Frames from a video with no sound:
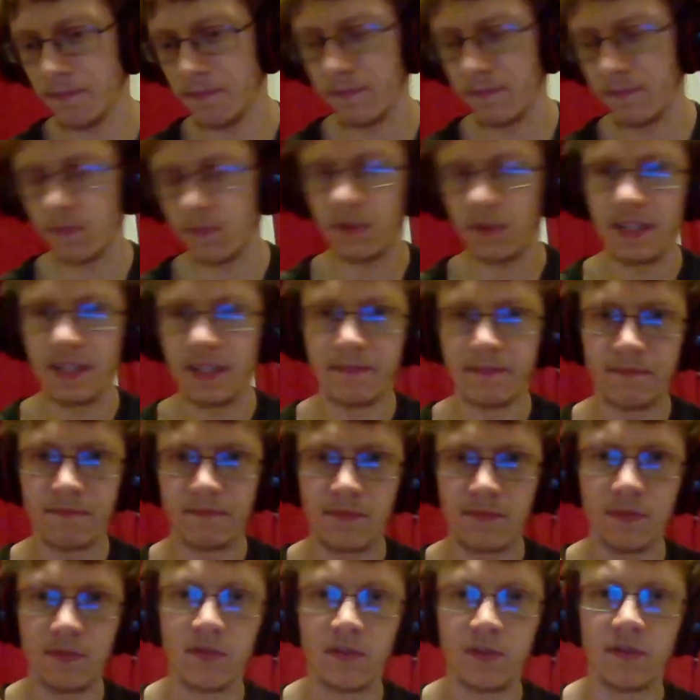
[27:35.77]
like,
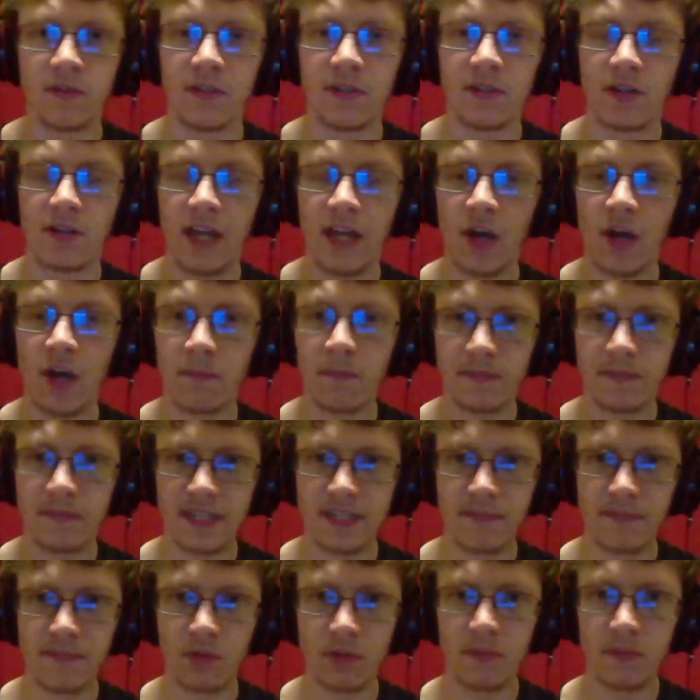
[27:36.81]
help
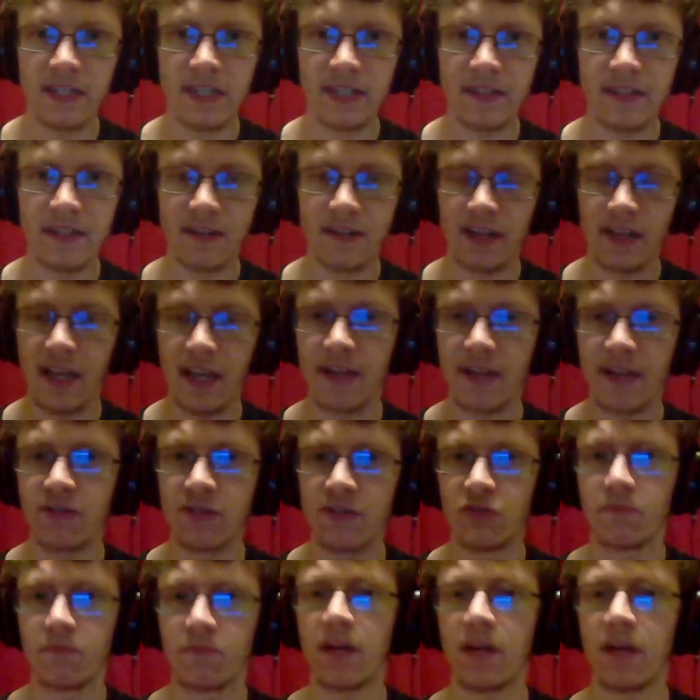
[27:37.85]
Team RWBY
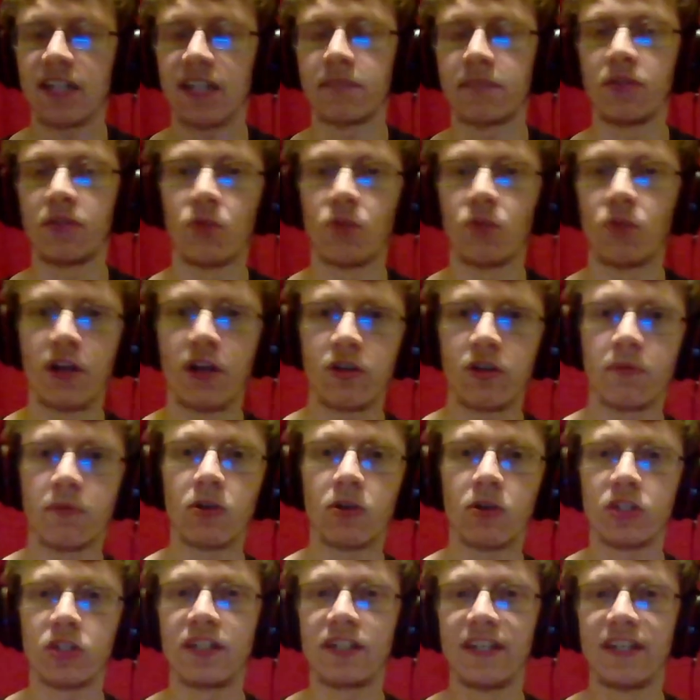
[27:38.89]
and possibly one other
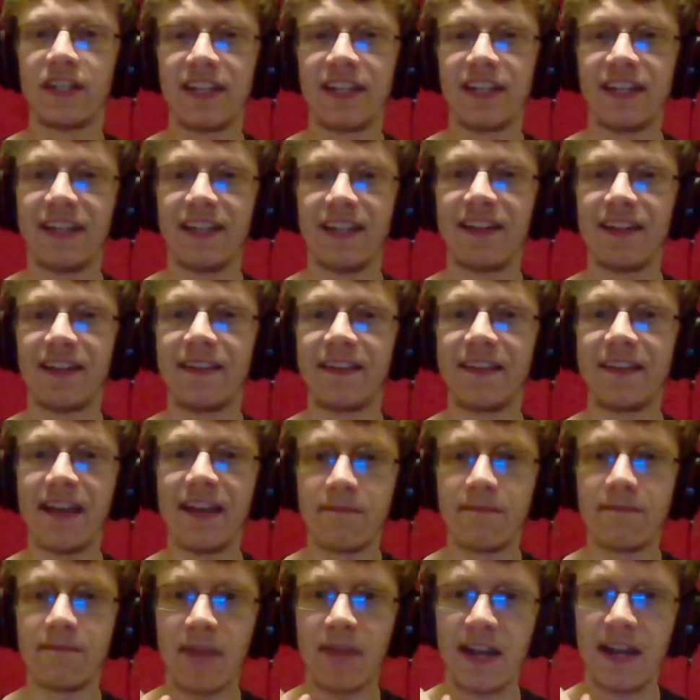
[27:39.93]
person
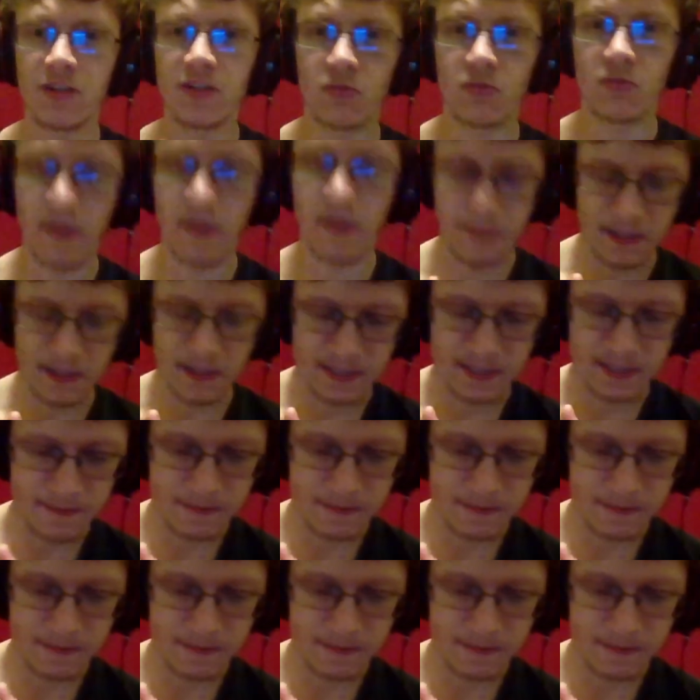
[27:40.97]
get back to Remnant.